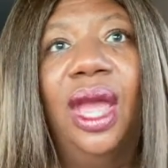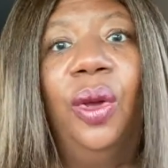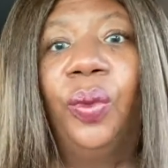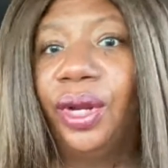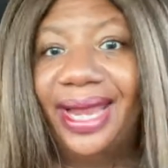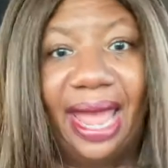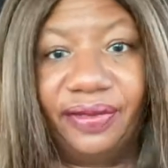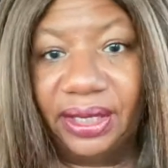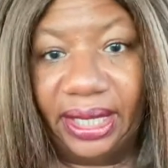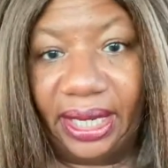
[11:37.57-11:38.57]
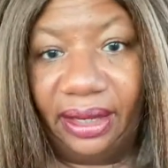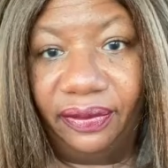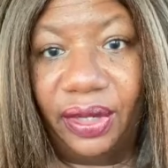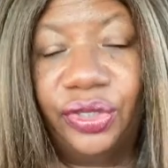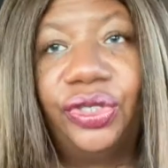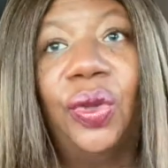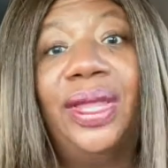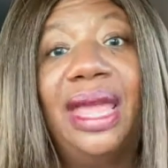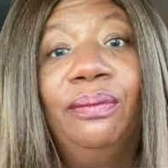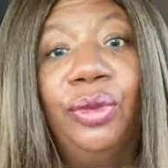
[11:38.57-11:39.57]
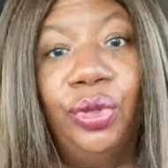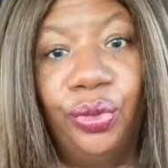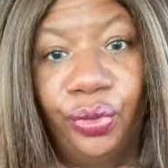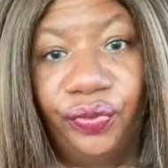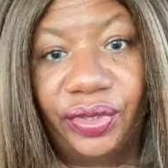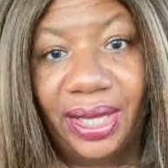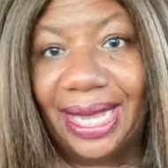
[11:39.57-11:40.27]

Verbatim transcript: we're going to have to leave. So they moved.